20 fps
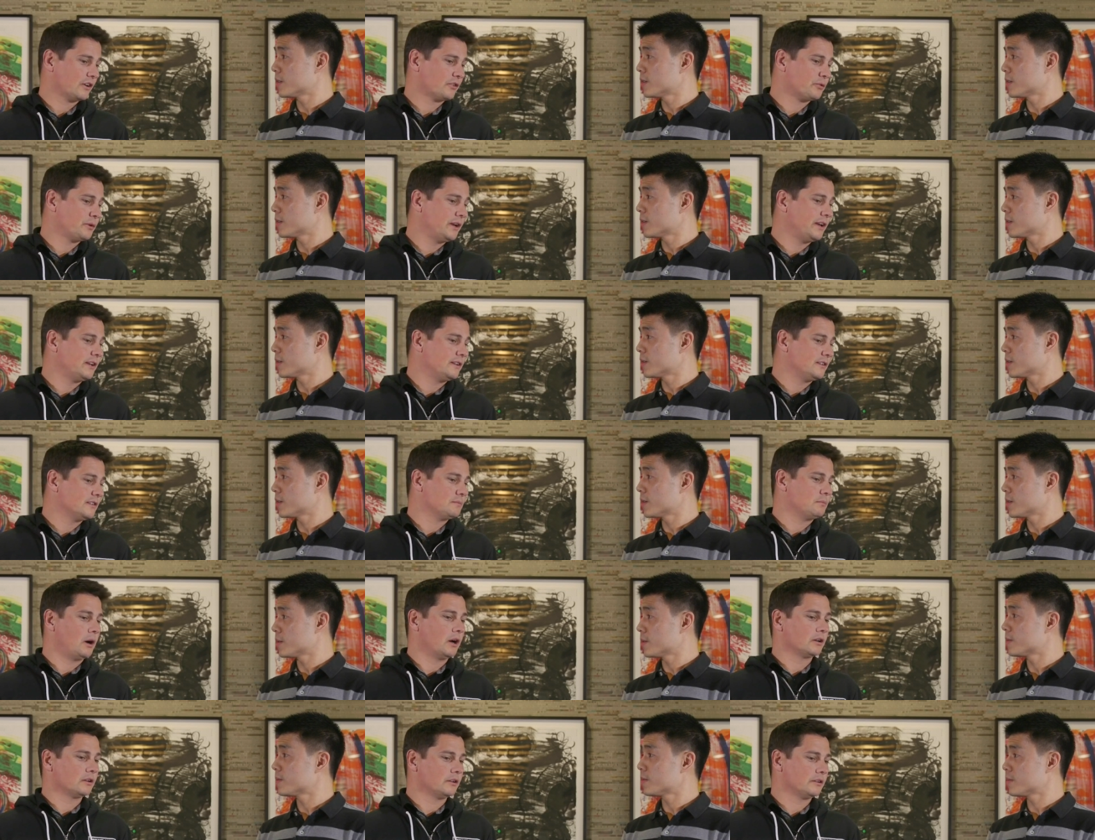Speaker 1: uh, creating these
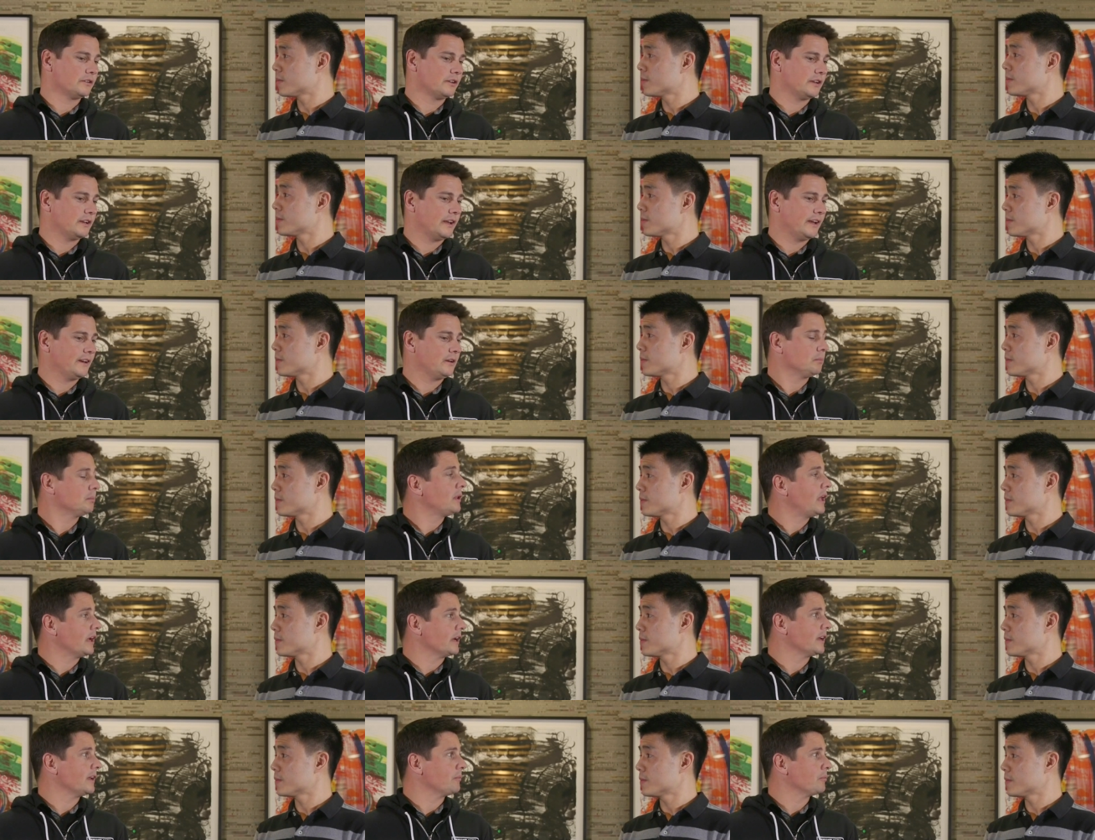models and, and
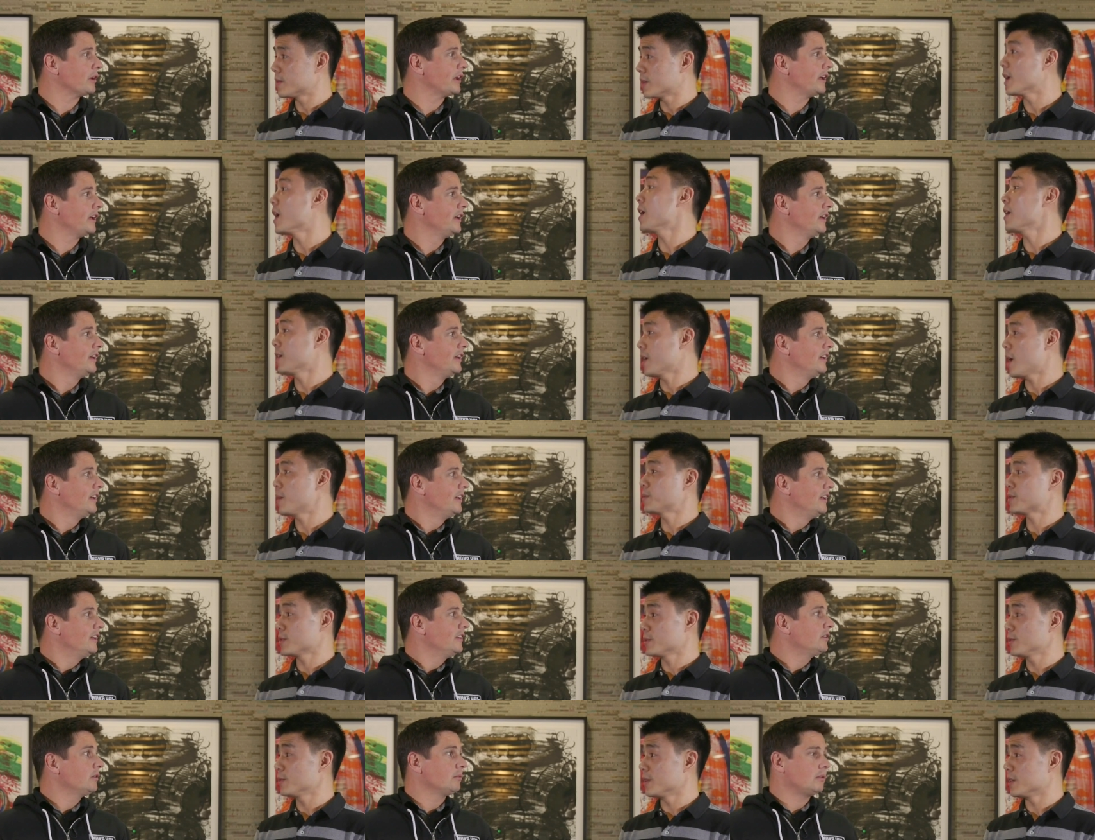applying them, right? Yeah,
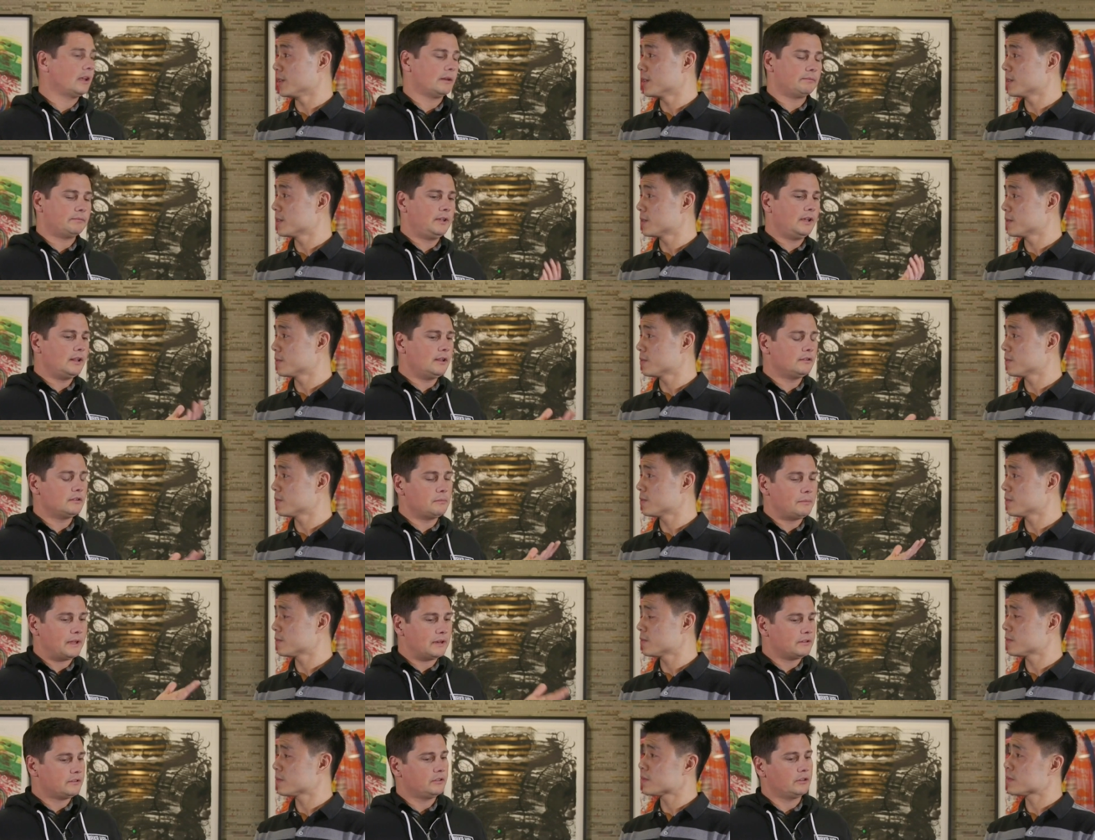absolutely. So like, tell us
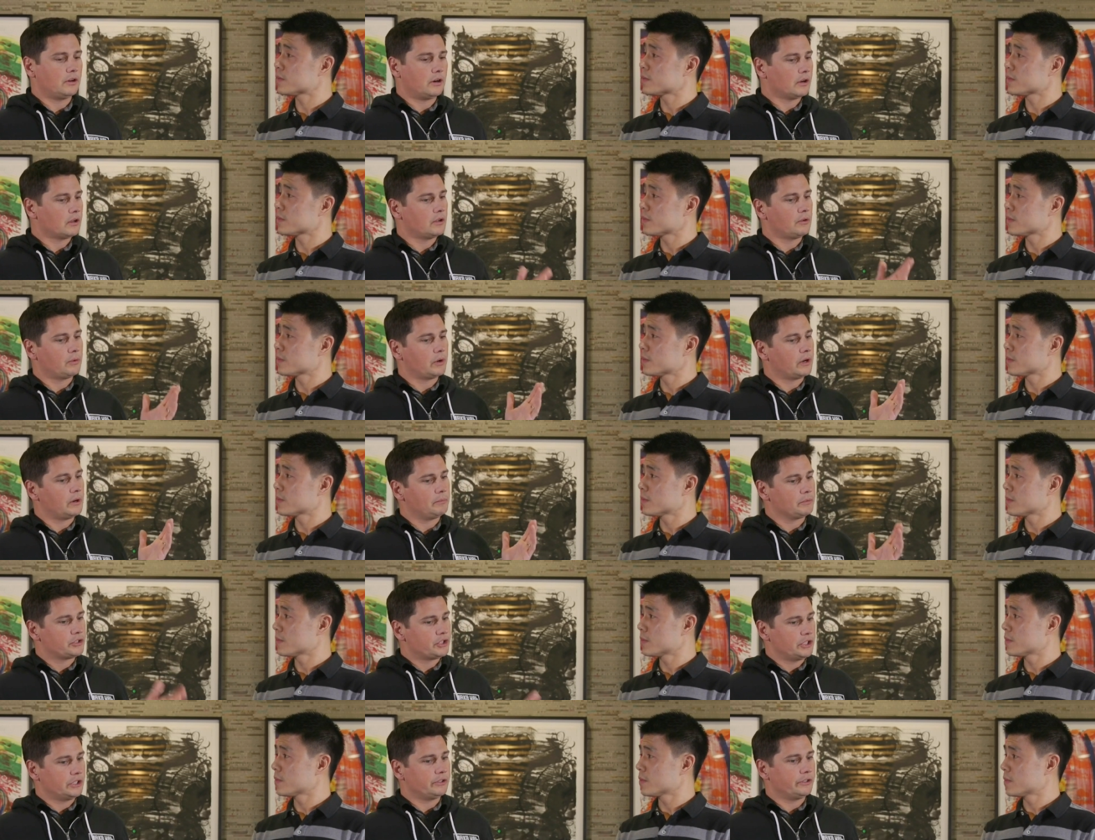about a scenario where
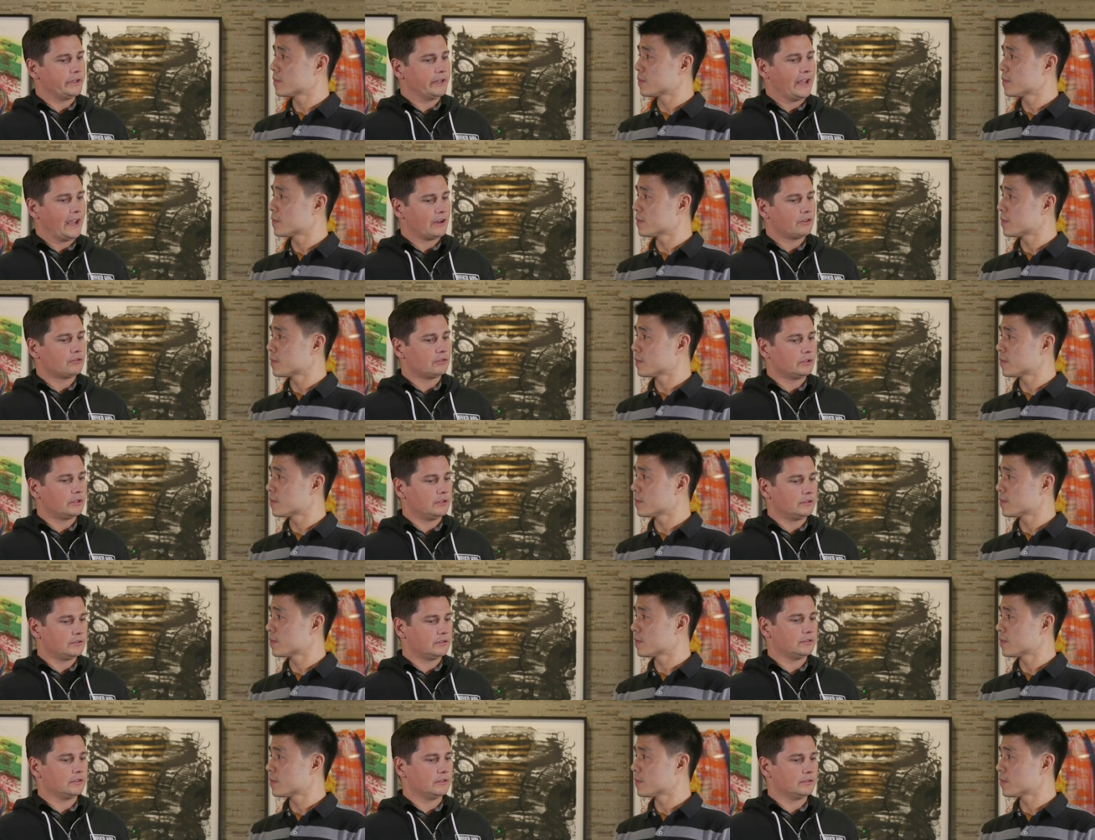machine learning actually
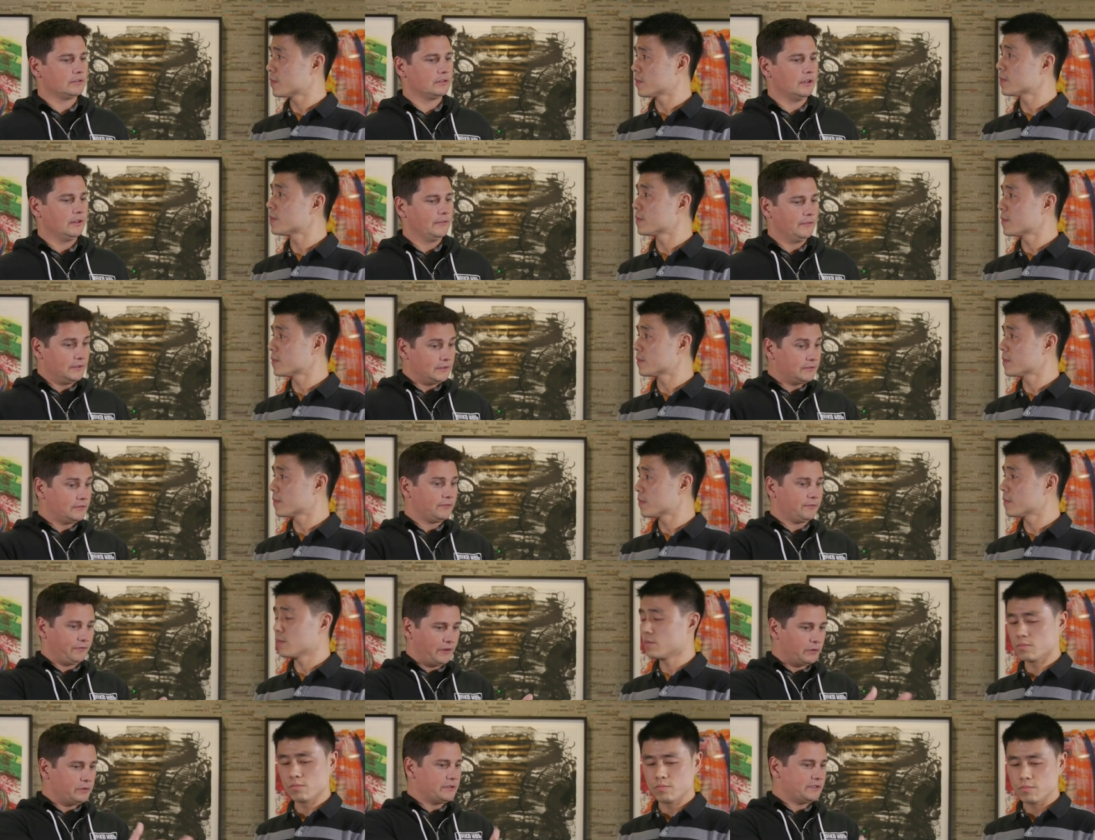is, is this
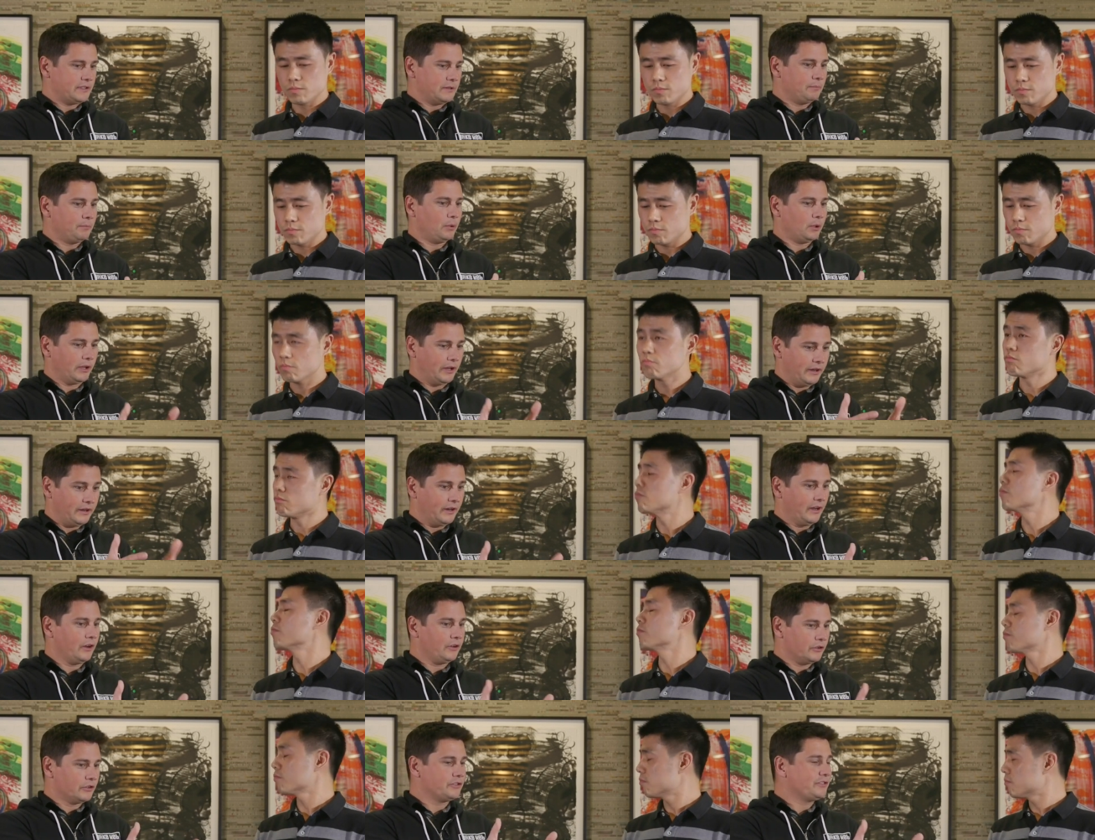very simple and mm
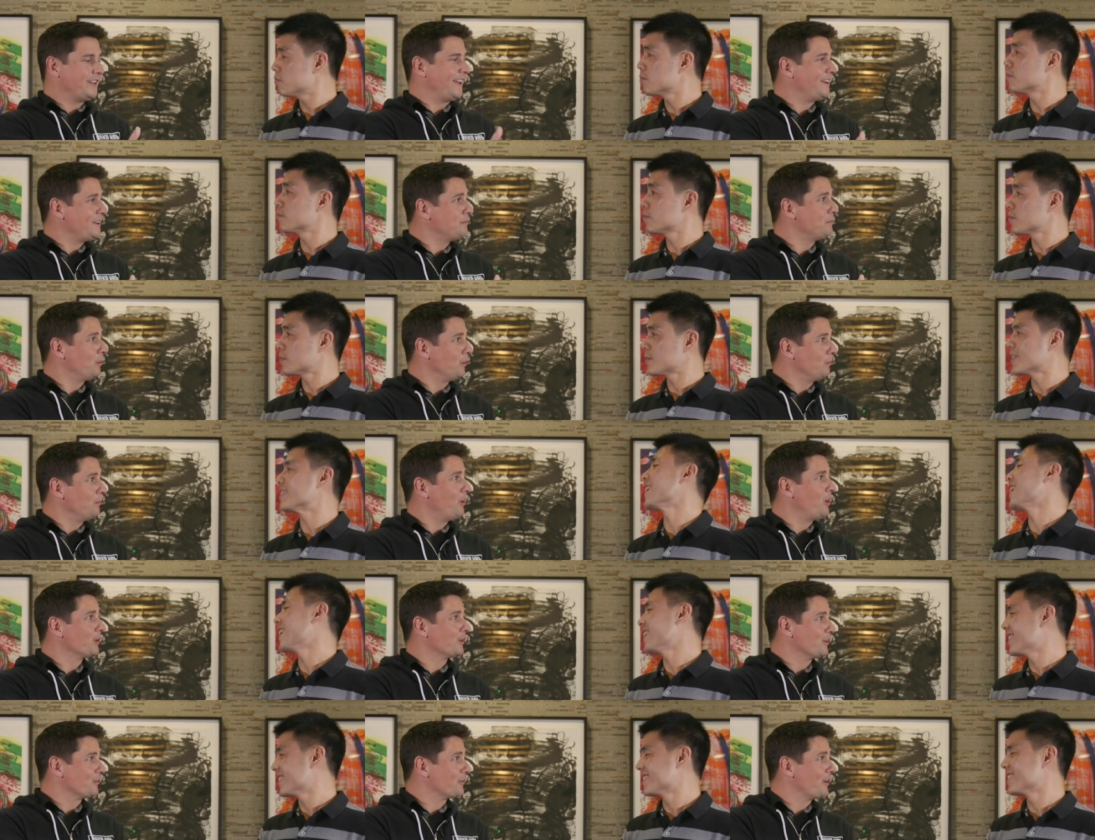-hmm. understandable
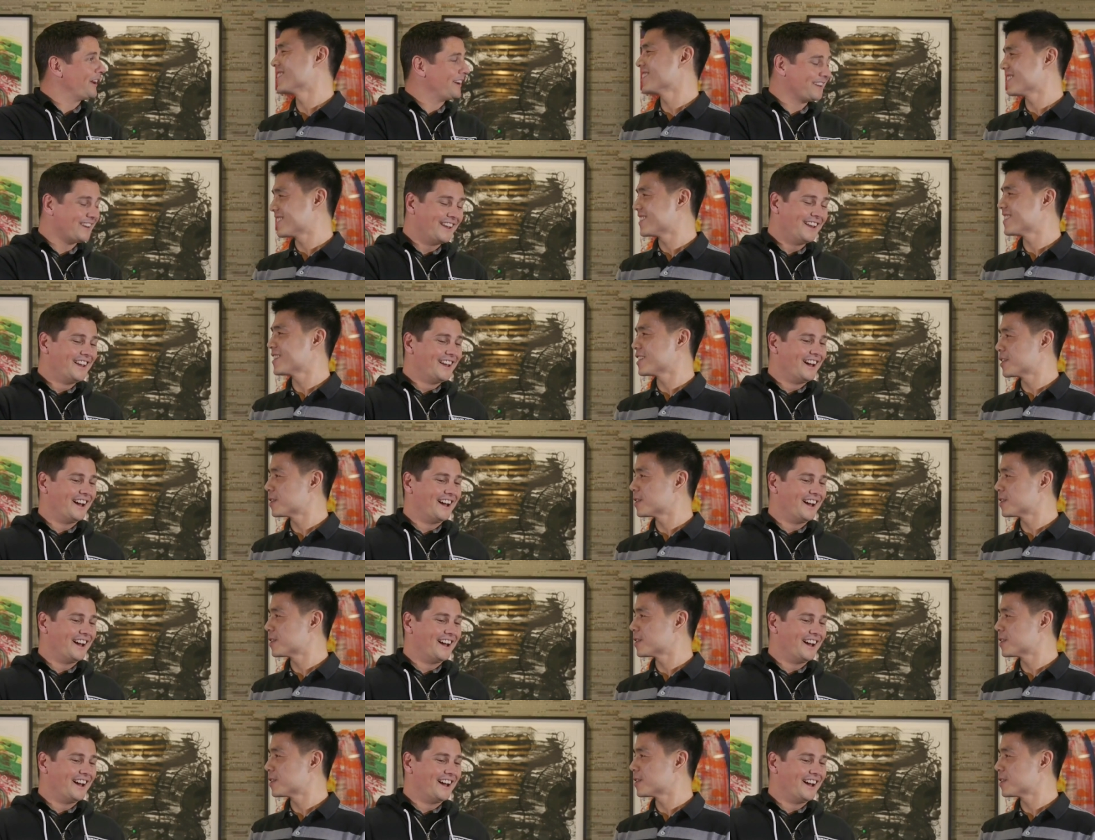model, yeah. Mm-hmm. right?